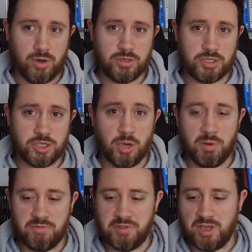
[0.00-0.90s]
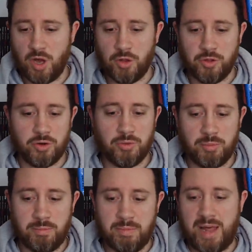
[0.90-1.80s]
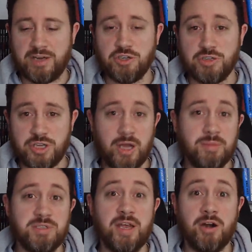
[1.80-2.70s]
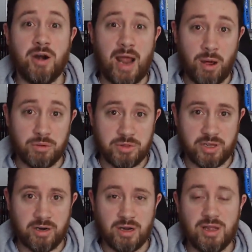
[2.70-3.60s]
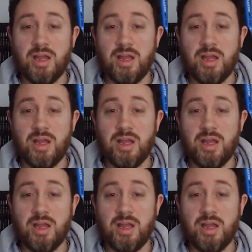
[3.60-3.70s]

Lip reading: some of the other mattress types that are out there